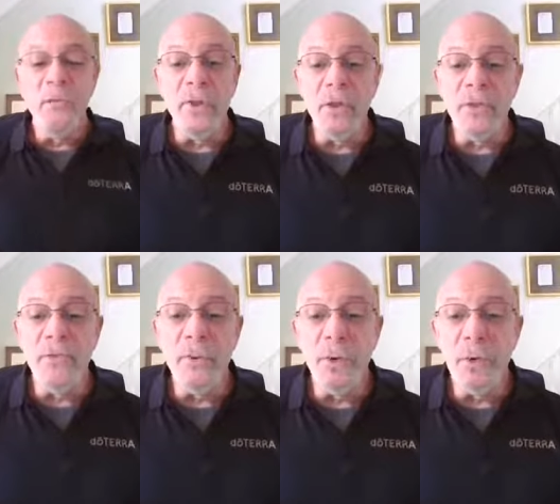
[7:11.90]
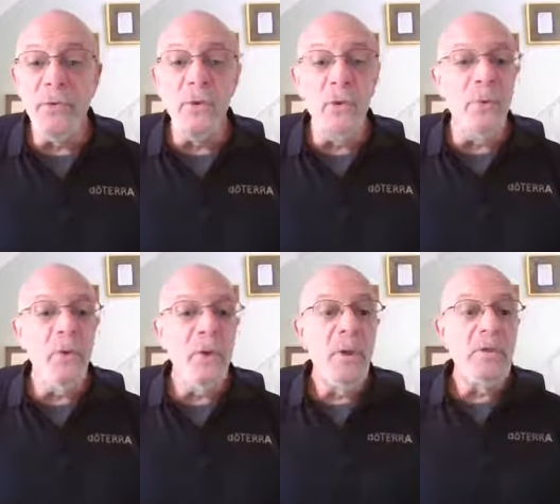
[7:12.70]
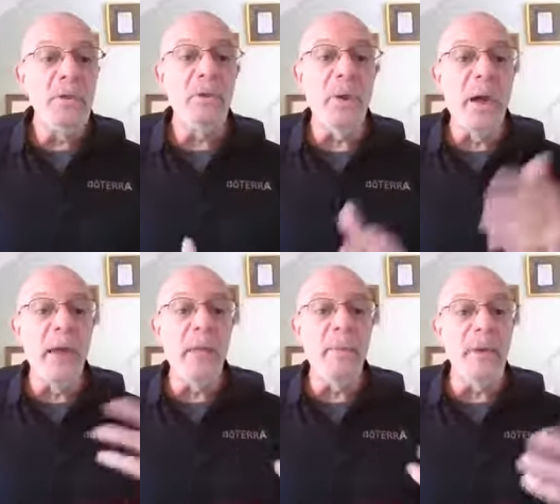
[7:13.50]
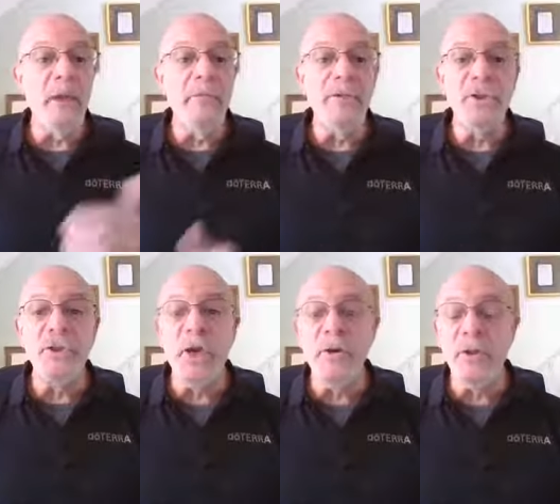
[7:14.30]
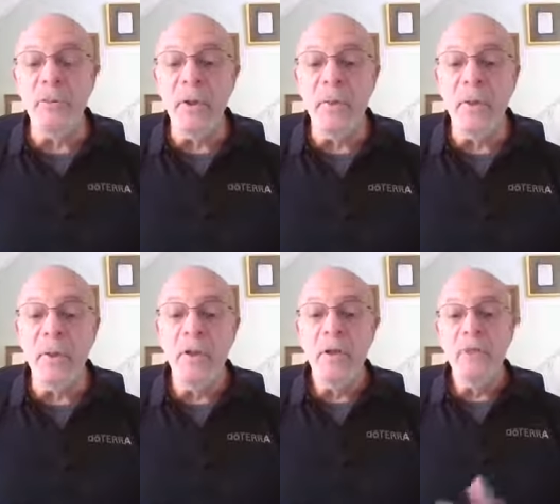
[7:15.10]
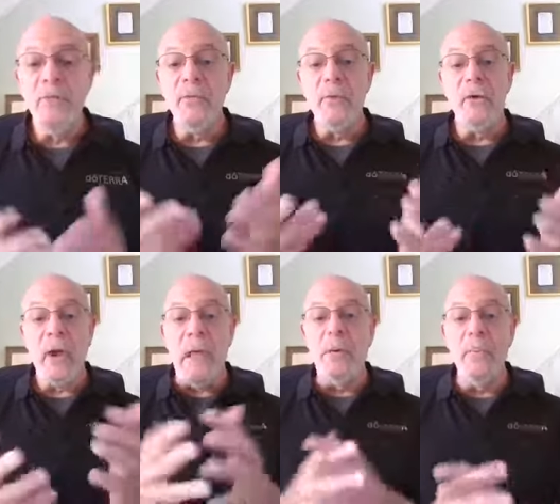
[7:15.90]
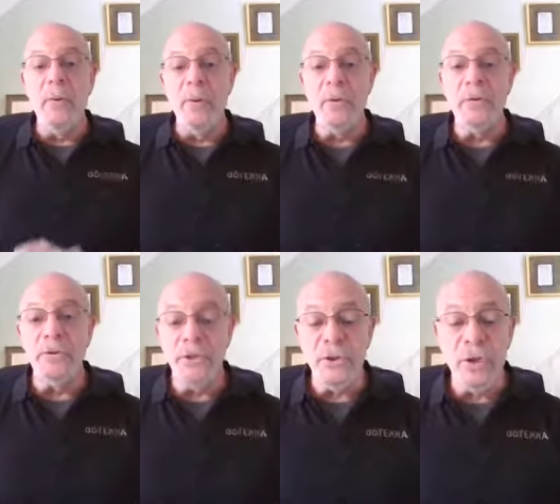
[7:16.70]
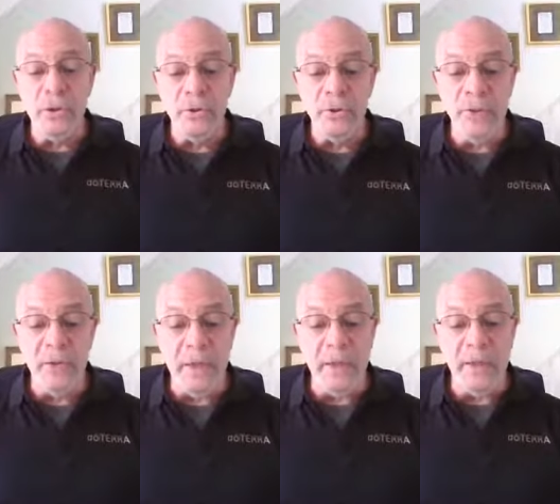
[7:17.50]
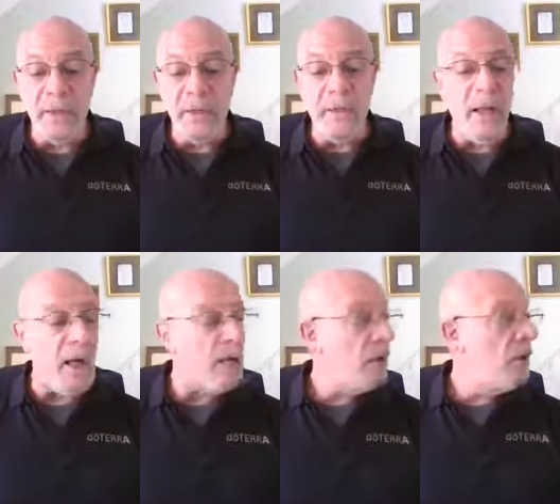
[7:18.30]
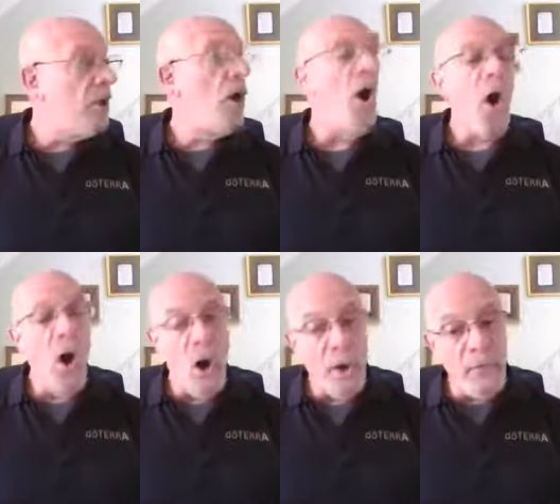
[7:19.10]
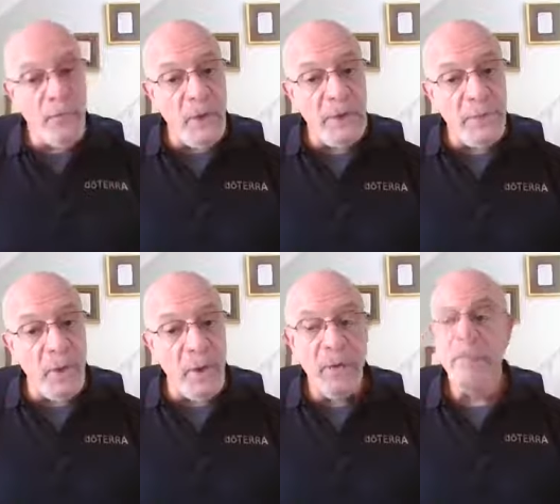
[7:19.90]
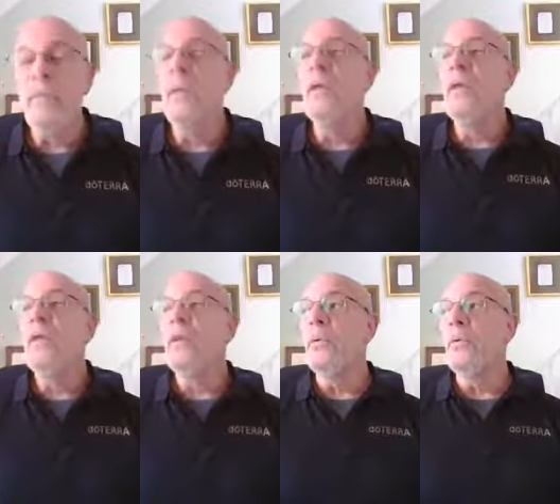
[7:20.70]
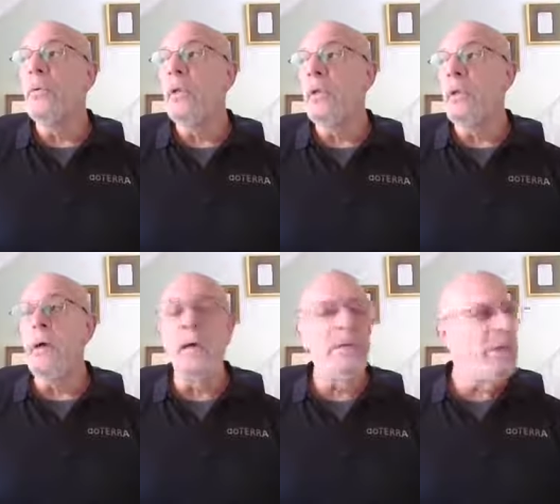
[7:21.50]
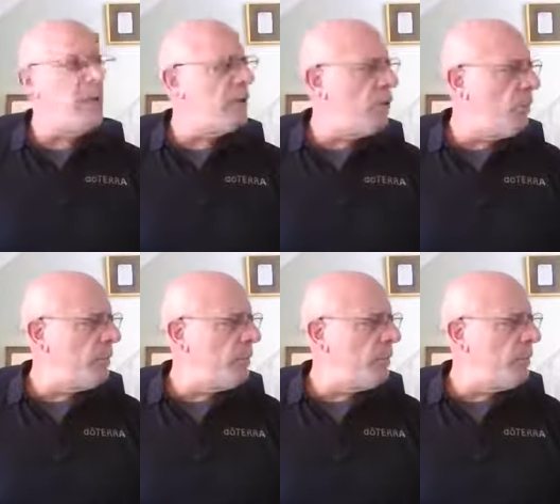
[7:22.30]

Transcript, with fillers: For those of you who do, since I am in Love to Share at the moment, for our builders and sharers tonight at 8 o'clock on Facebook, there will be an, uh, is that in